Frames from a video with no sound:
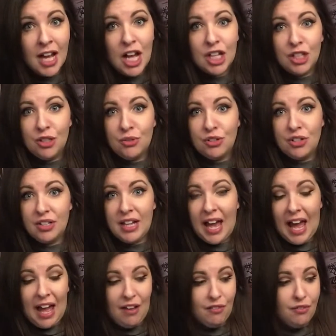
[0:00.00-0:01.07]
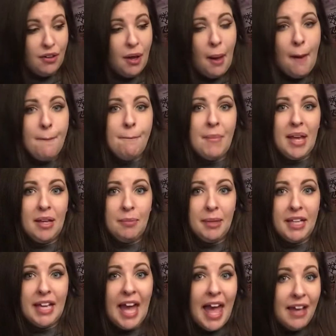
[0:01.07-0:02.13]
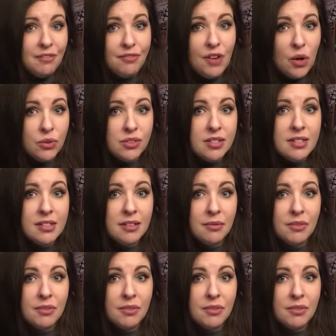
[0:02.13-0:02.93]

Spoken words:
You should have maybe headphones